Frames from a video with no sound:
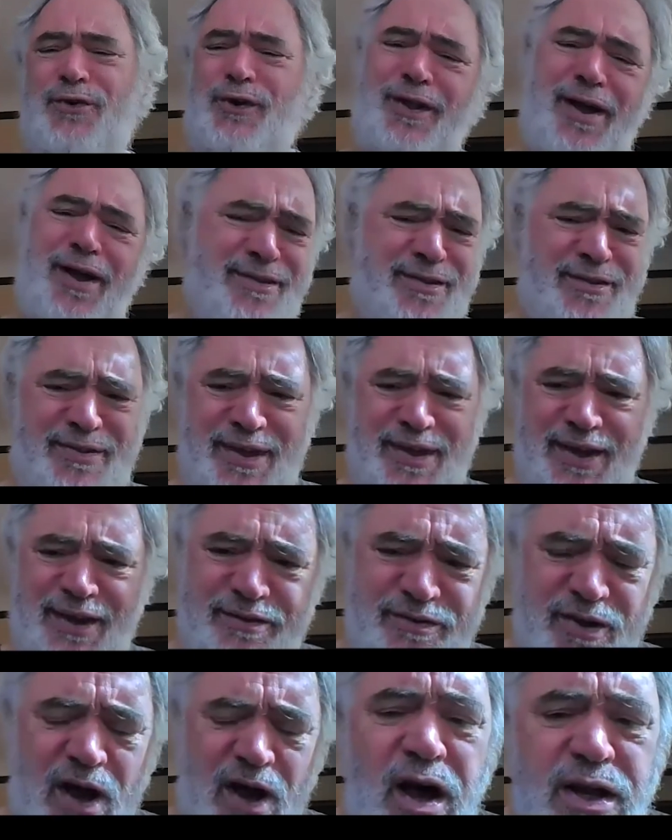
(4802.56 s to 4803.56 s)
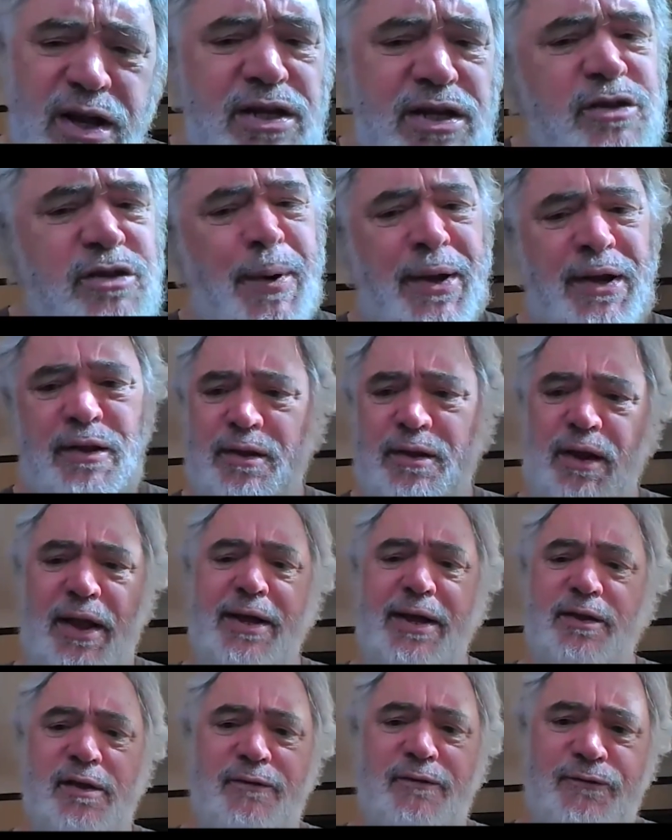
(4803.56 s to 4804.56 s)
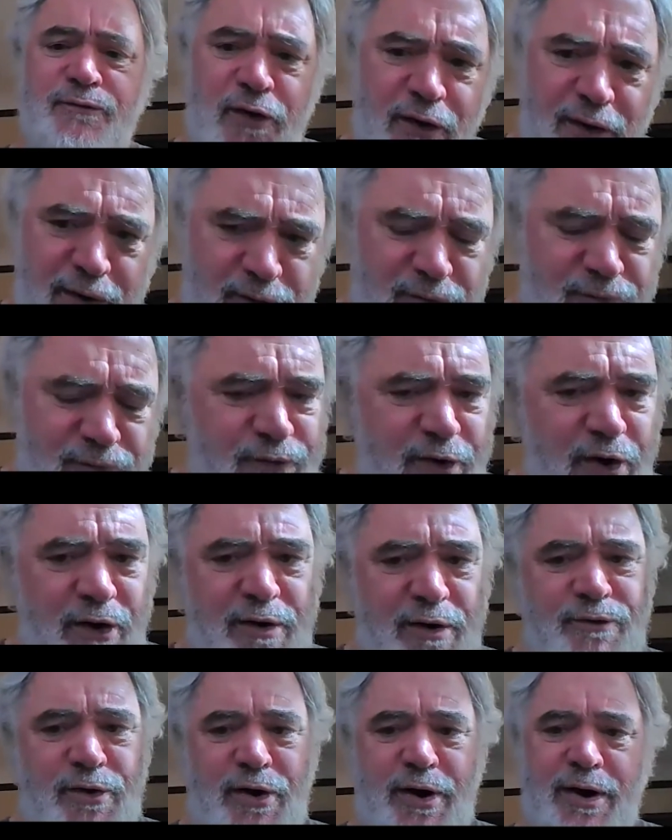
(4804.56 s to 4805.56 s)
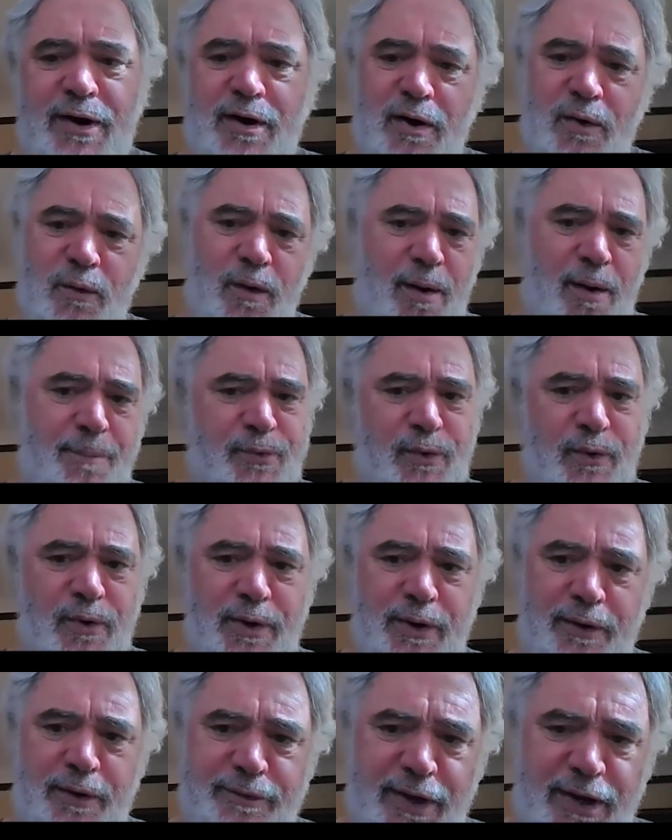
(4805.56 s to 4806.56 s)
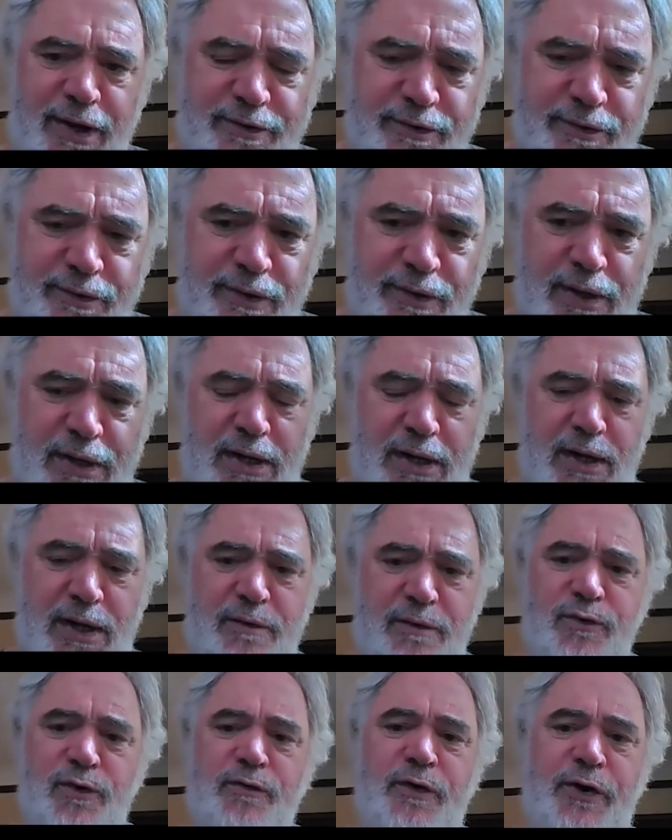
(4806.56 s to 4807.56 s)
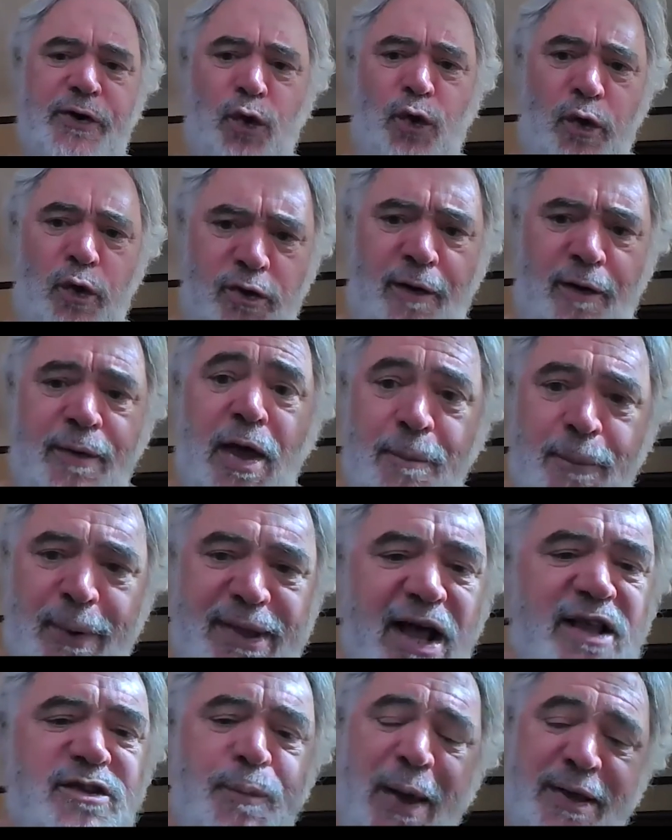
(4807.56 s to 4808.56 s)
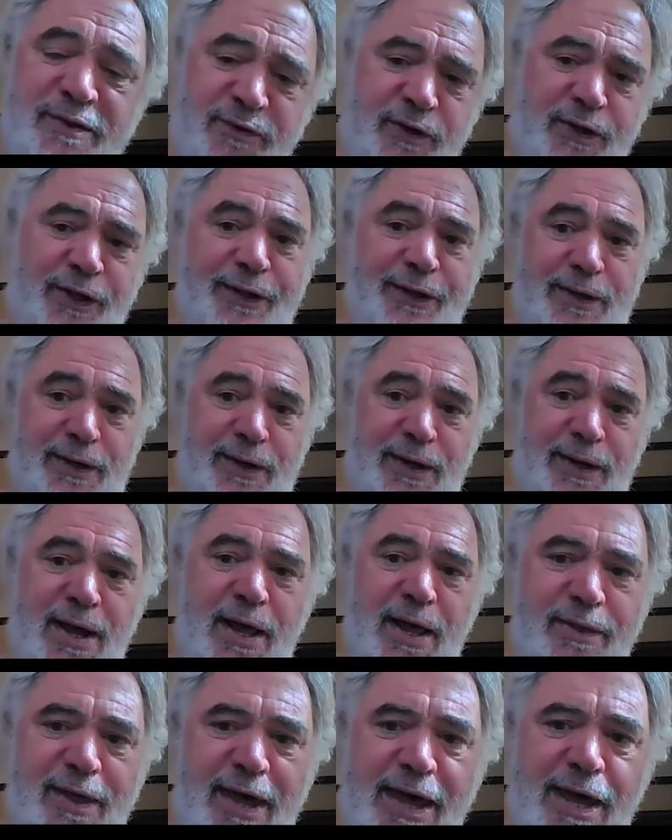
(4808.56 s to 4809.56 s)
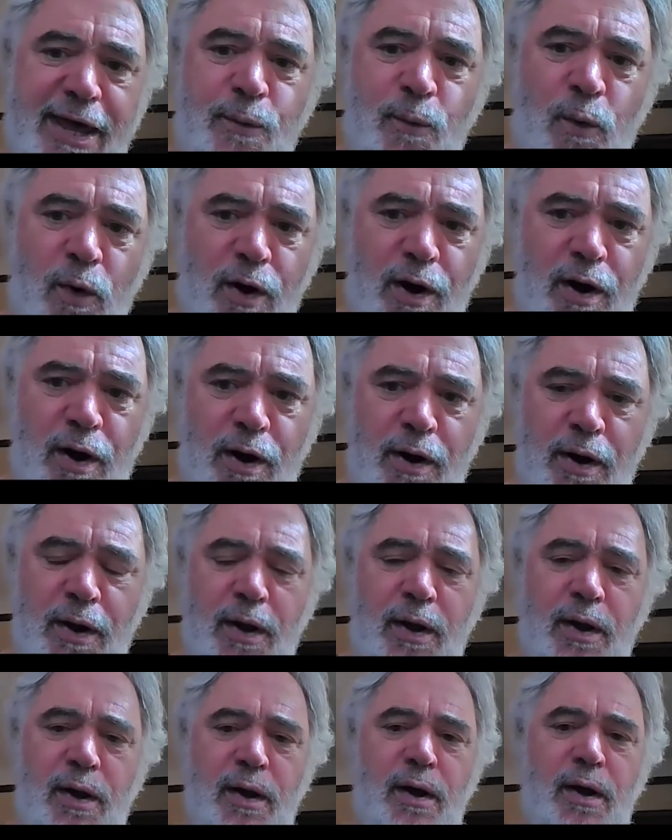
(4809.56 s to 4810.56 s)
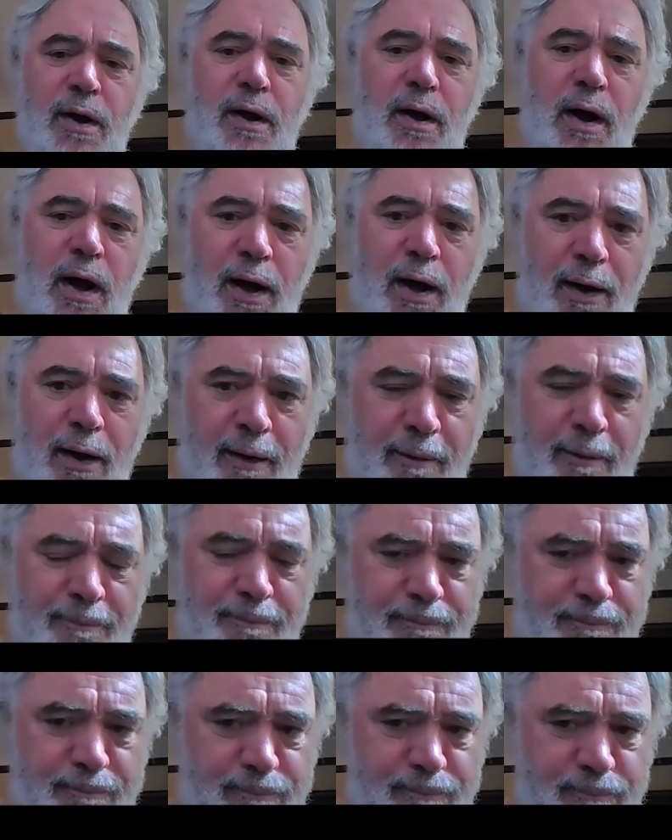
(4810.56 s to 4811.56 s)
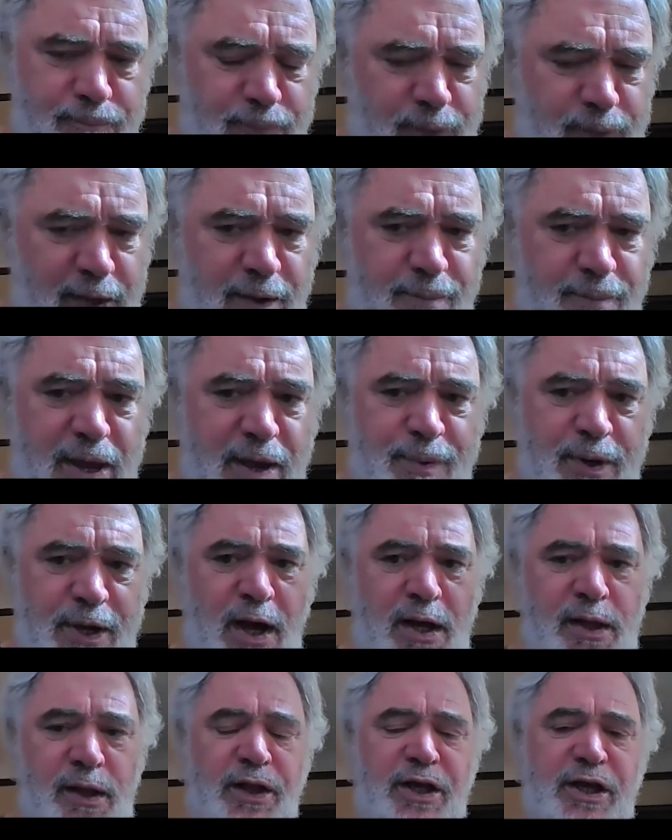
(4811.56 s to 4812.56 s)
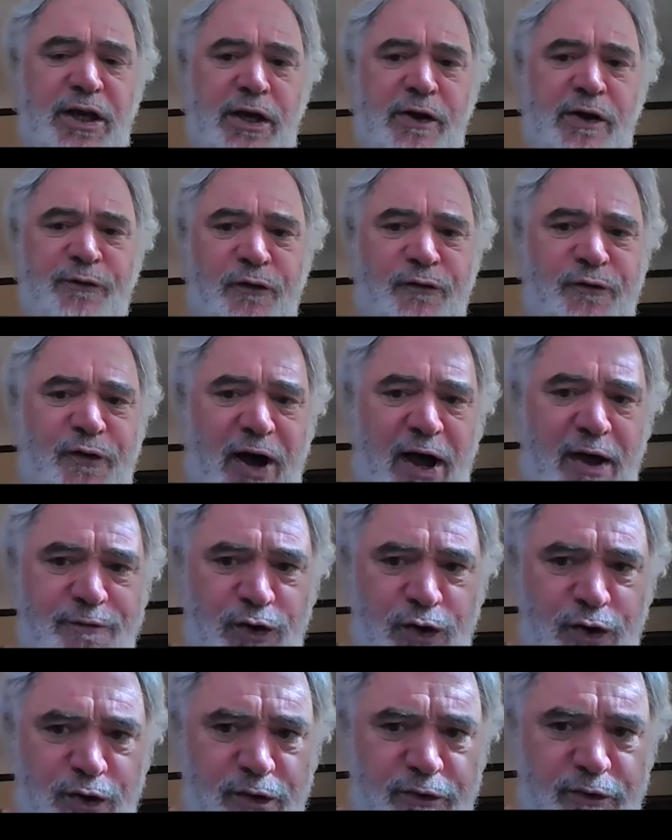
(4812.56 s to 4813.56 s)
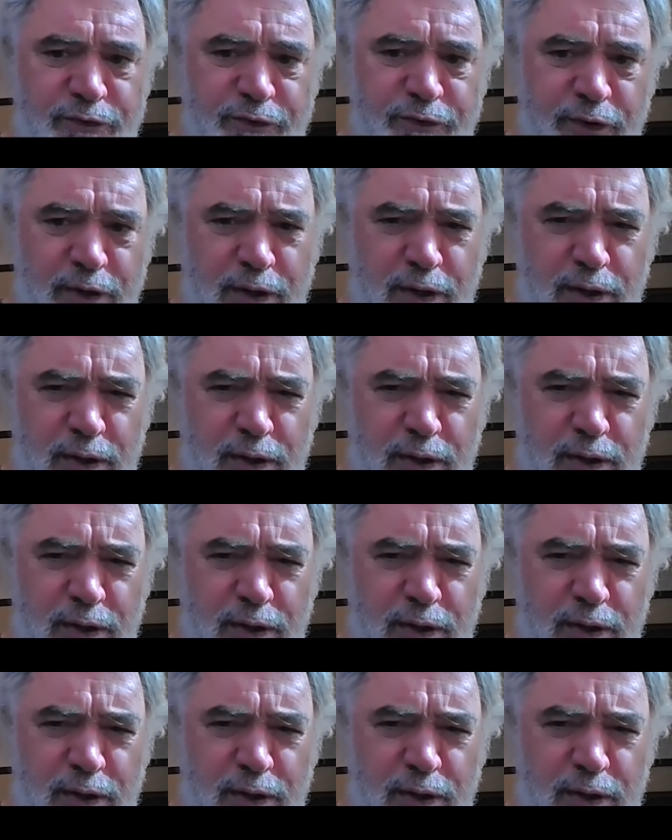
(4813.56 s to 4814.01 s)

for lots of things. HUD has been like the ver- very, very corrupt organization for a very long time. But that's basically it. They were, um, they may be on leave for five years